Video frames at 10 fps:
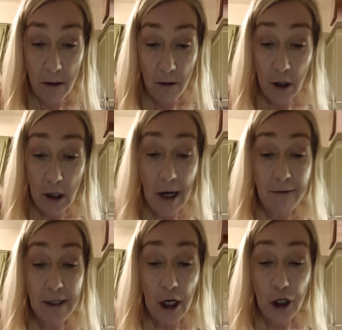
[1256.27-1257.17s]

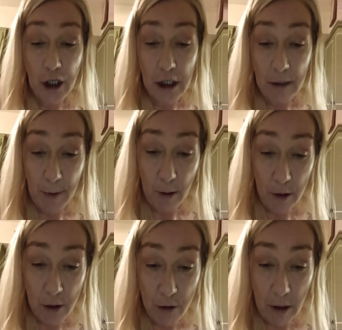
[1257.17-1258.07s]
conversations about
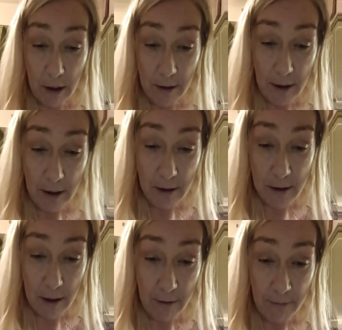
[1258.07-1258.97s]
astrology and
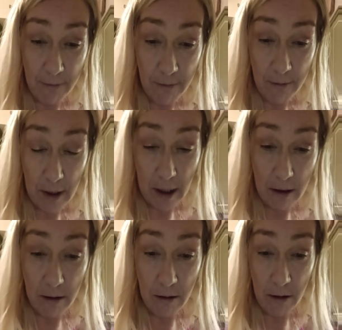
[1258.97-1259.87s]
stuff
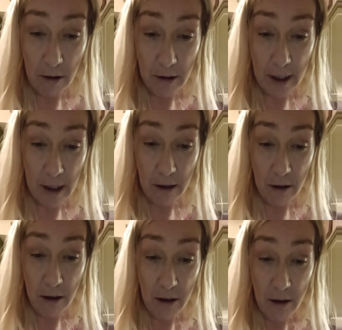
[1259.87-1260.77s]
and all that
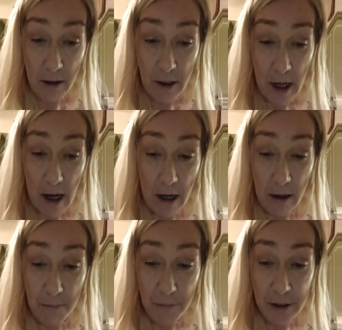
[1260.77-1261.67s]
other
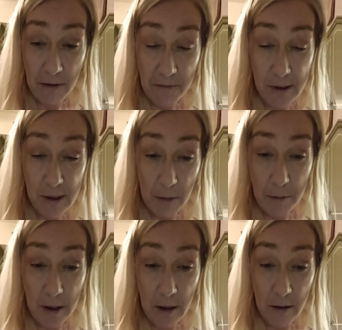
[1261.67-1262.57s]
stuff that's up
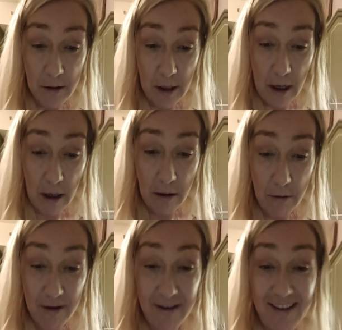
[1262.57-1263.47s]
in the sky.
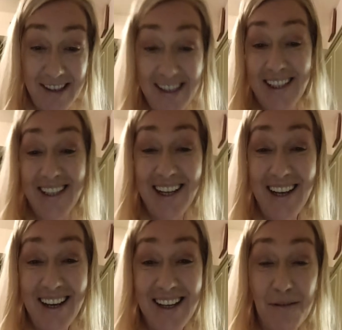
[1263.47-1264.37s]

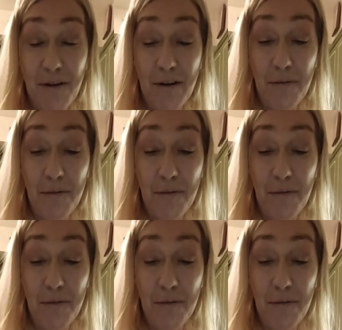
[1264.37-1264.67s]
Because we